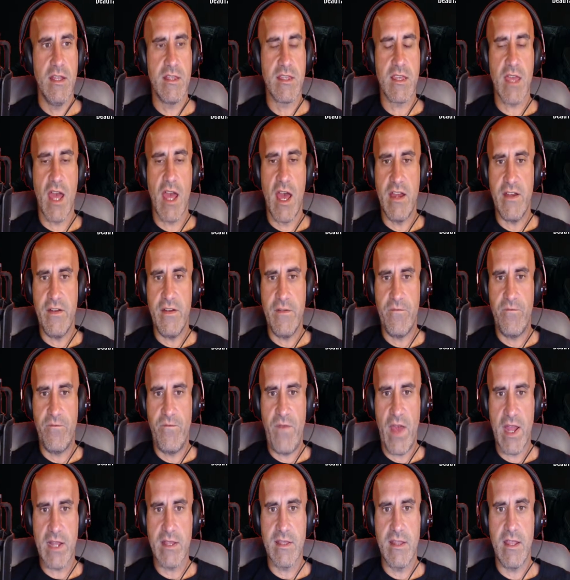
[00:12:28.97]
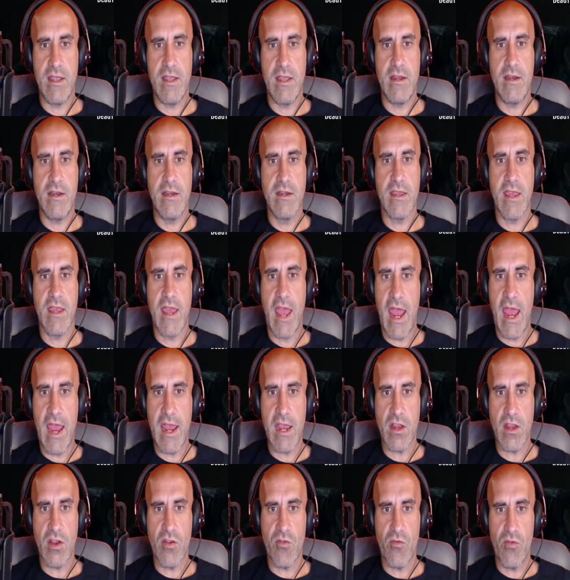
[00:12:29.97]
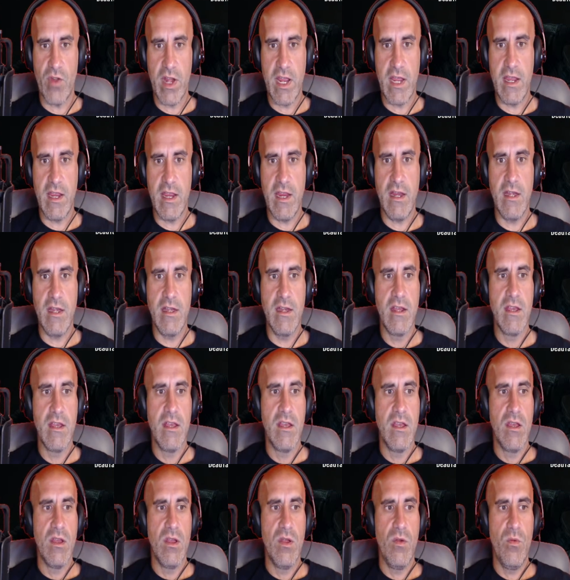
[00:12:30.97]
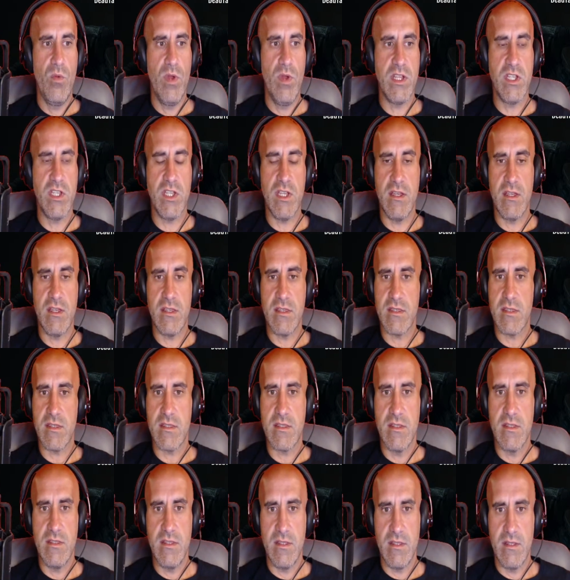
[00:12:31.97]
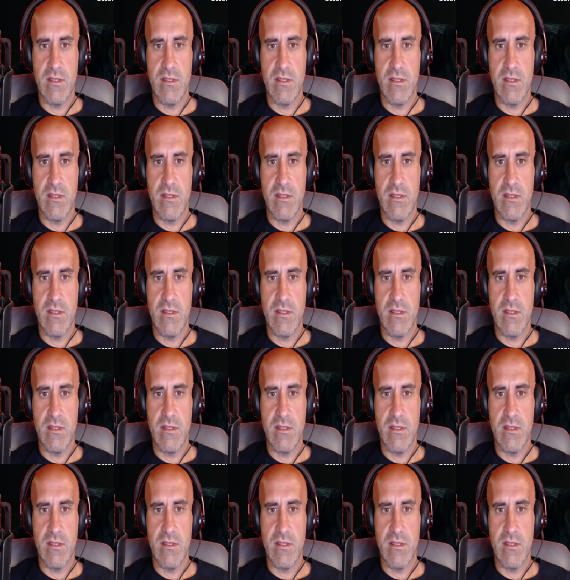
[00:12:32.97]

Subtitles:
It's gone infected, gangrene, which is